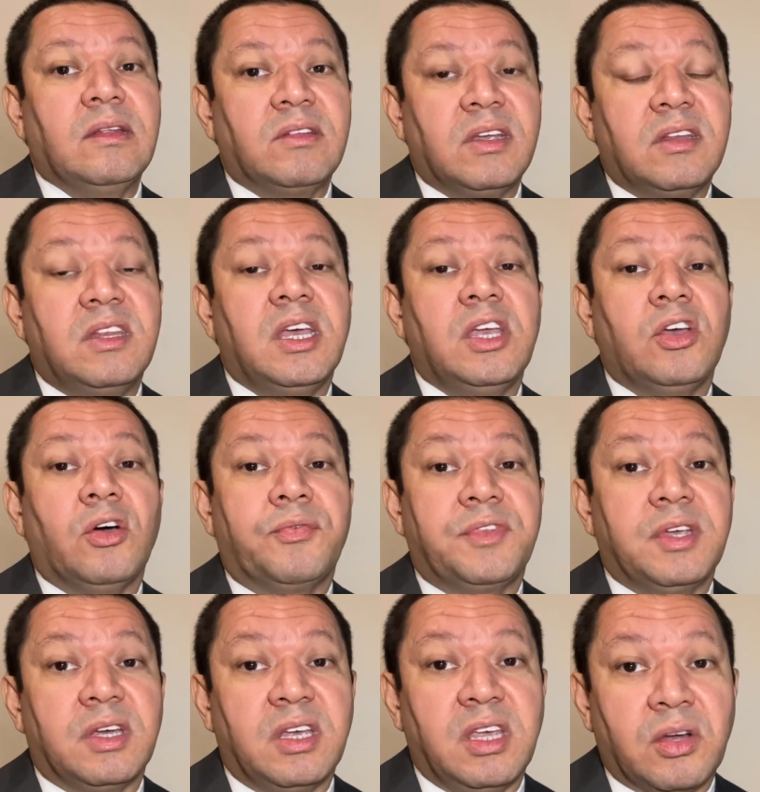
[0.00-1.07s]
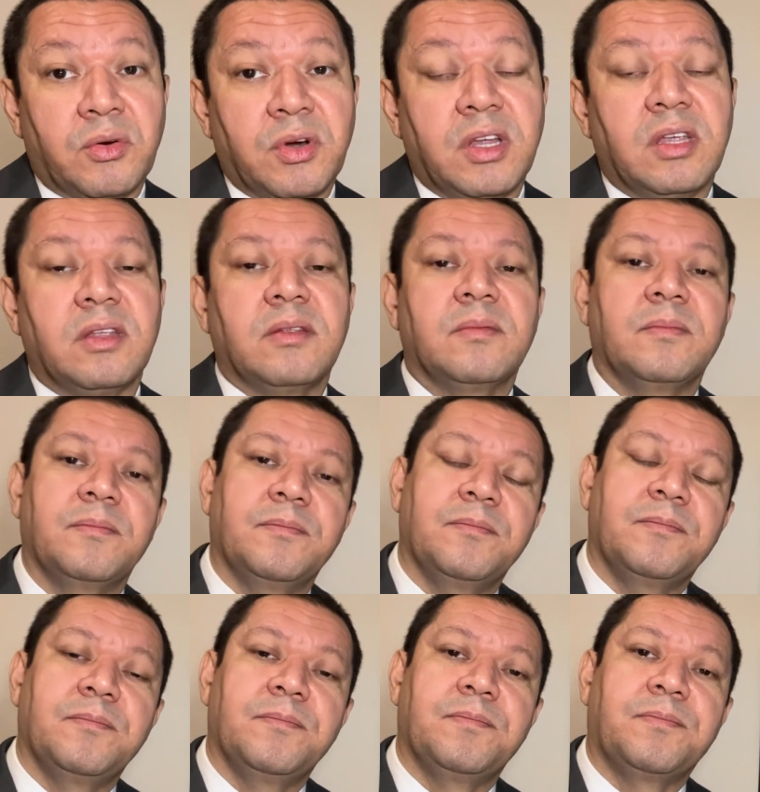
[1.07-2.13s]
the day of the hearing.
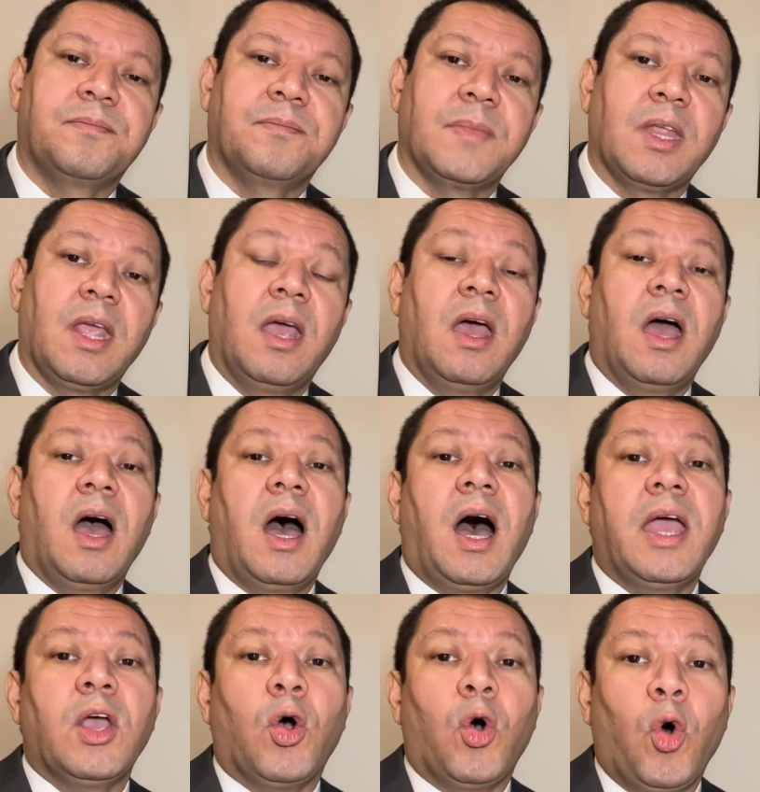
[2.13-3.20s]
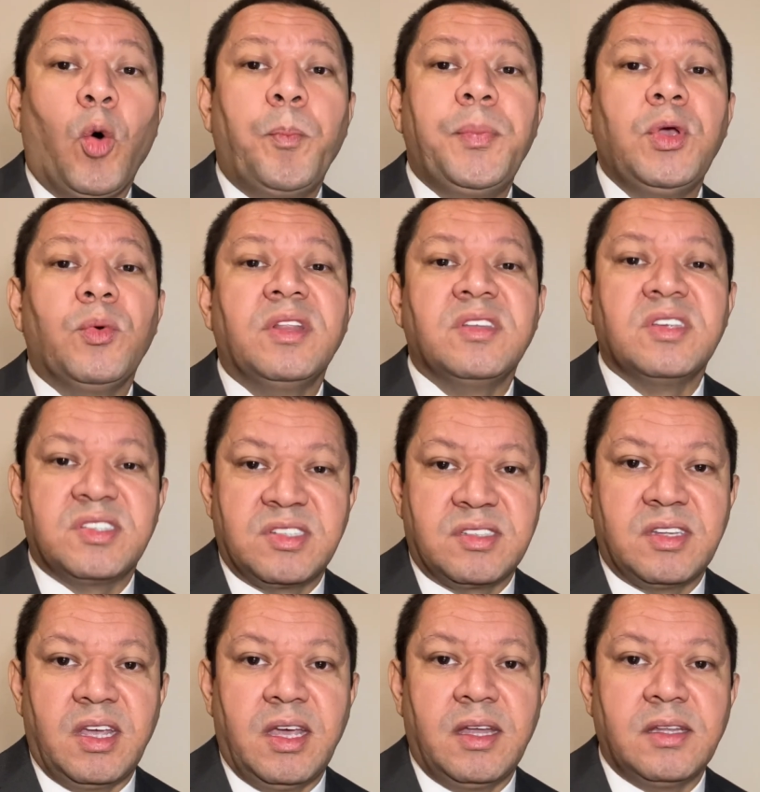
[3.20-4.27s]
I hope you
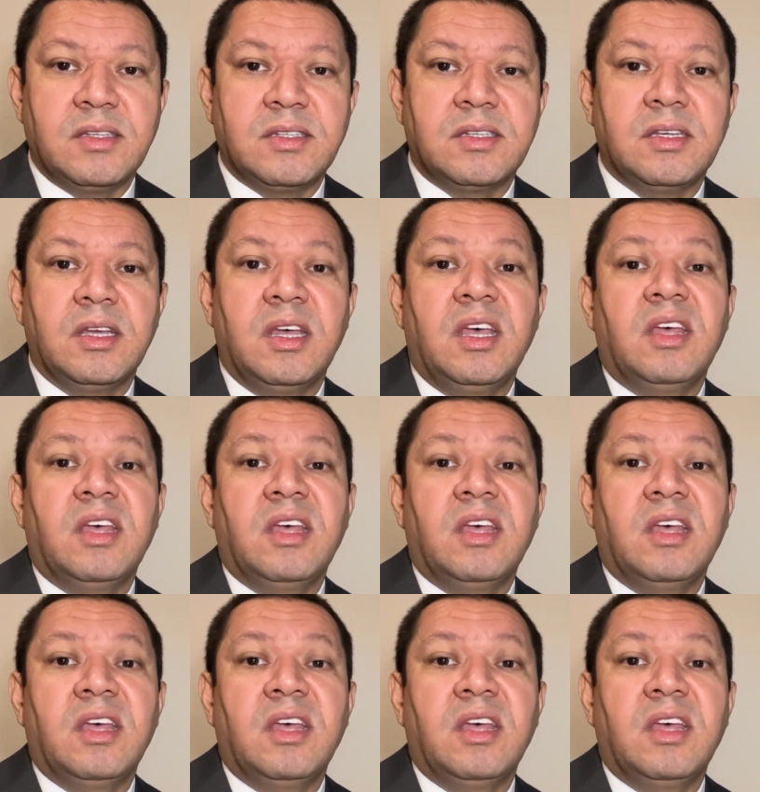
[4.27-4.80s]
understand